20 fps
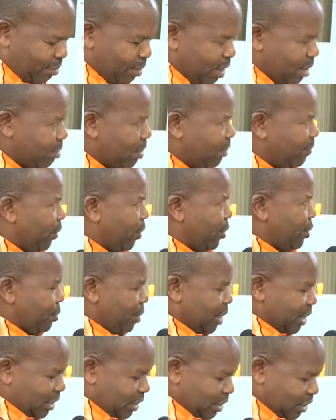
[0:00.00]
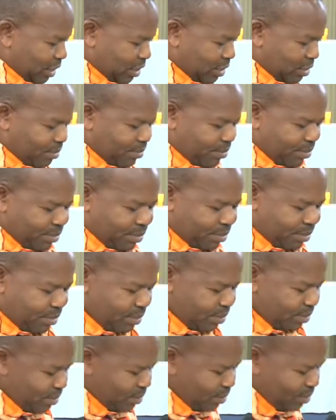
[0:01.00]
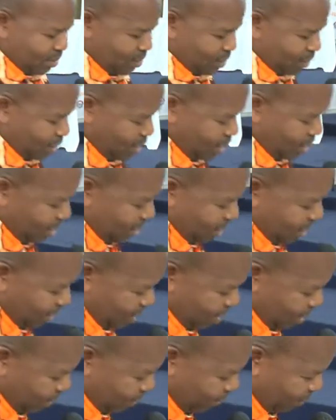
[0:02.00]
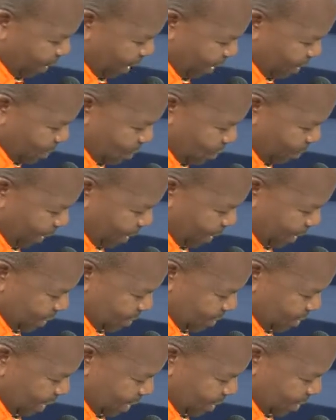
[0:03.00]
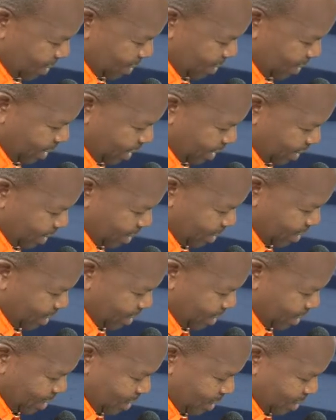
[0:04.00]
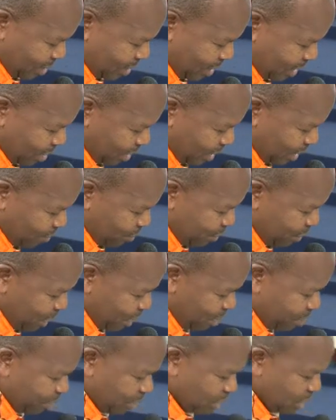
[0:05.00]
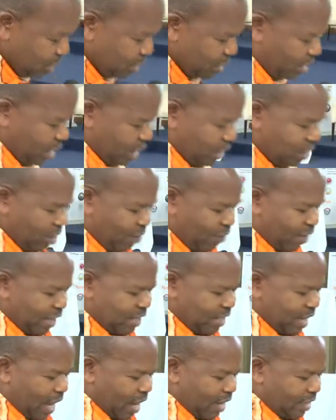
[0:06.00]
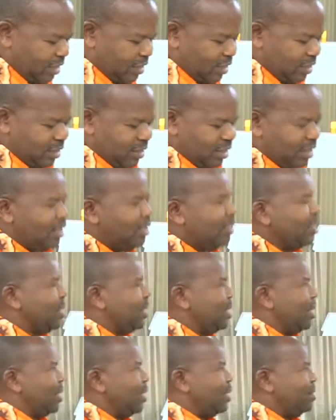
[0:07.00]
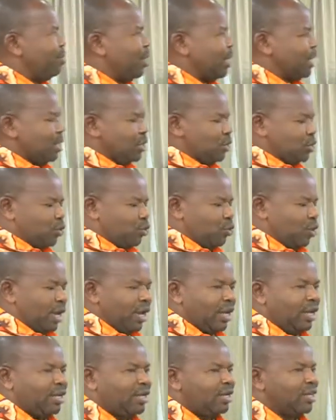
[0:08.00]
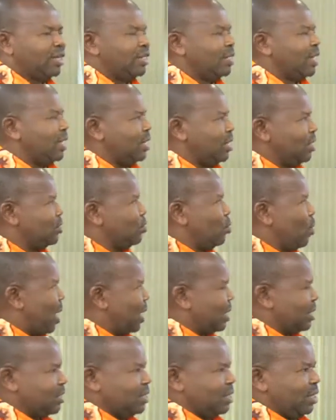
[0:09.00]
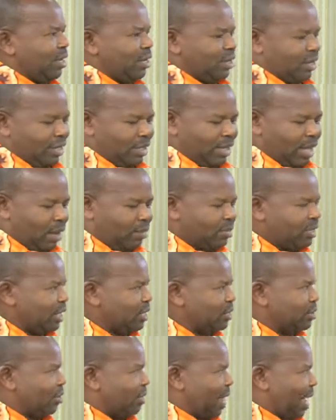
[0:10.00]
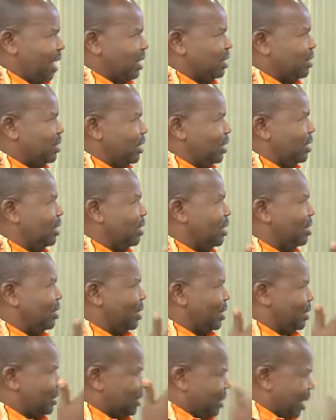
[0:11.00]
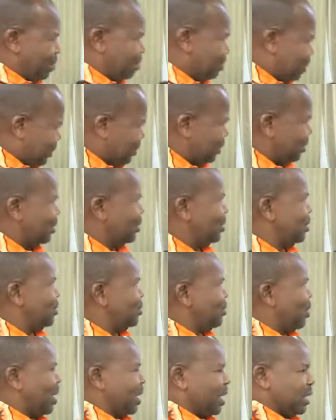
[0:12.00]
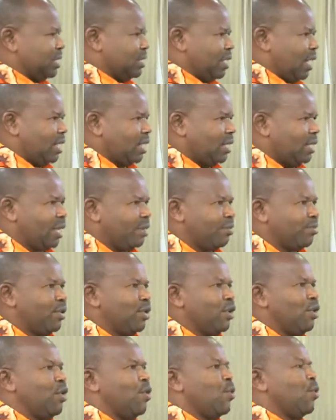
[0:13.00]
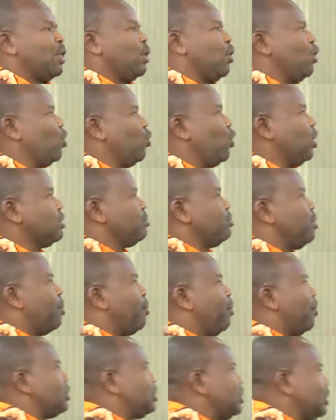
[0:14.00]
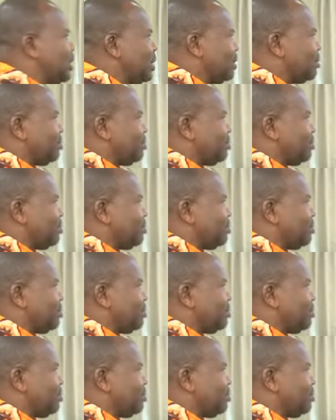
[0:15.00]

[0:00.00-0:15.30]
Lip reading: maybe for UHC, is for us to understand the unique position each of us has in making sure that this works. In the absence of us taking the steps to understand them, we'll always be opposing.